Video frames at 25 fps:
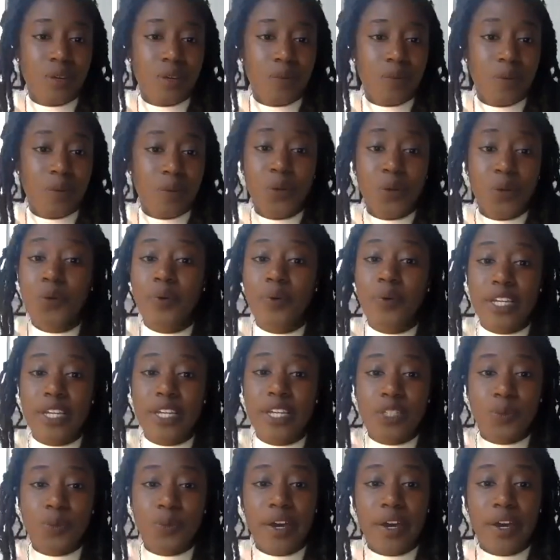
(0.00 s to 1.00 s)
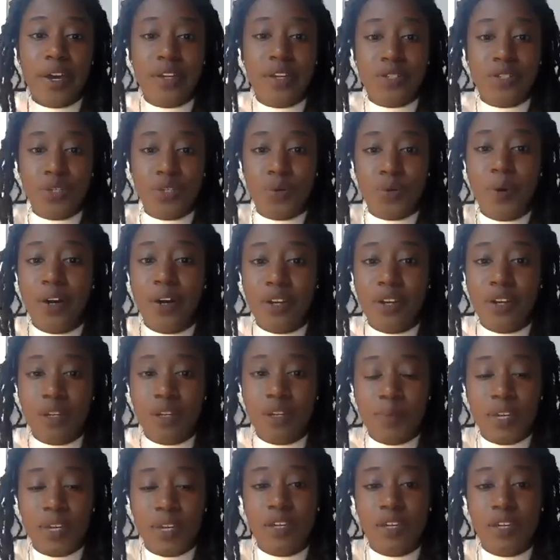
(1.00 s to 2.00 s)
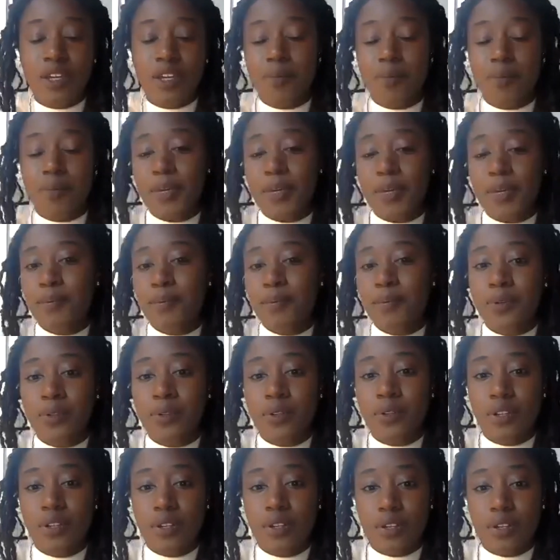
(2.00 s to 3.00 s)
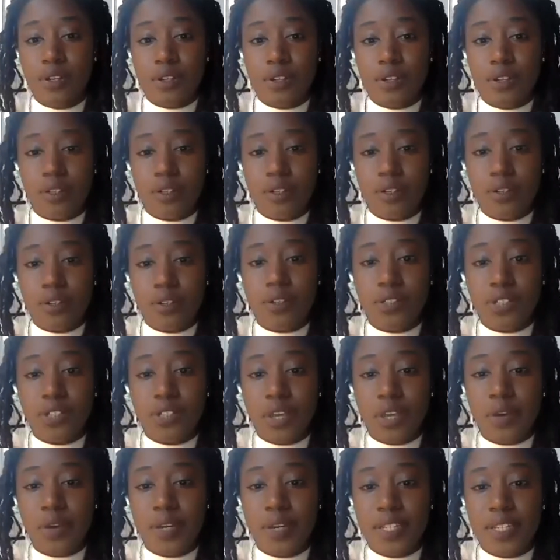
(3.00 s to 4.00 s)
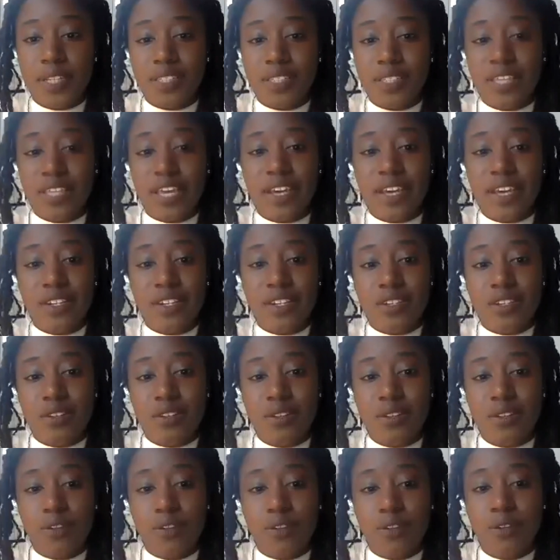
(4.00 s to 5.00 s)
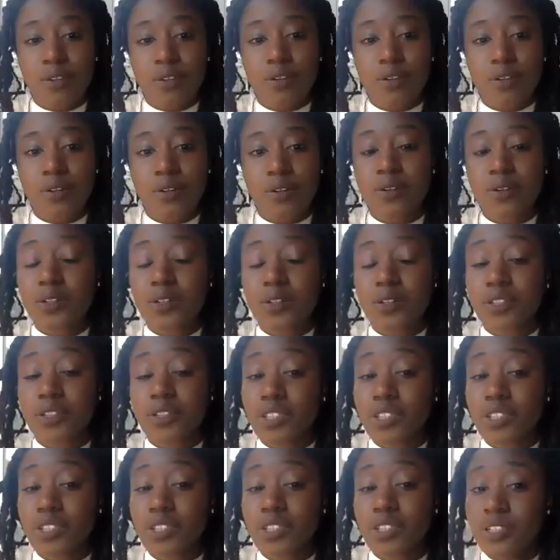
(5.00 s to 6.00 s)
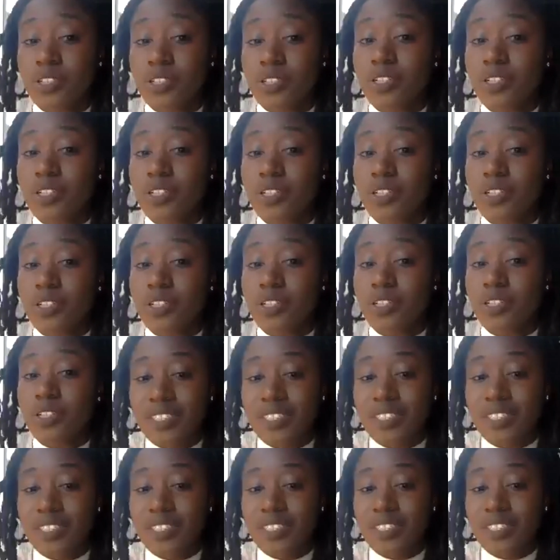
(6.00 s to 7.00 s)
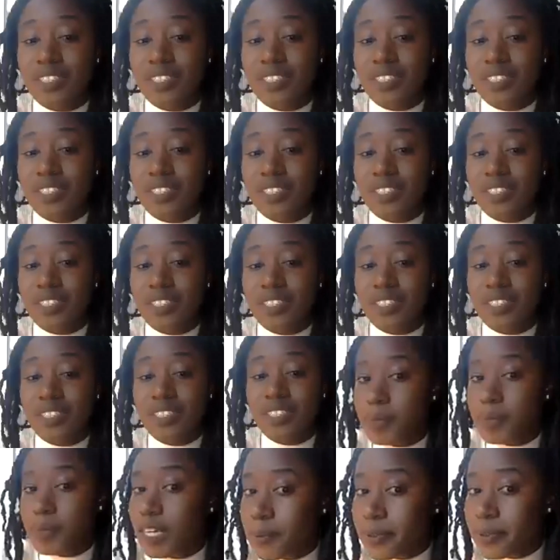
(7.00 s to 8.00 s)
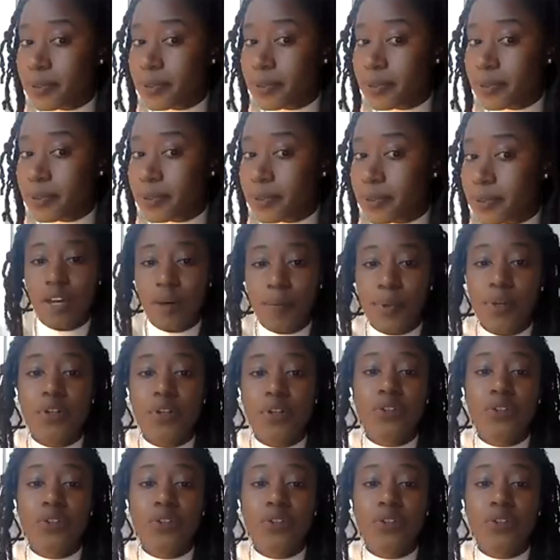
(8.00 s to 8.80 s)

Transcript: We always were too welcoming a people, or so it said, or should I say, peoples,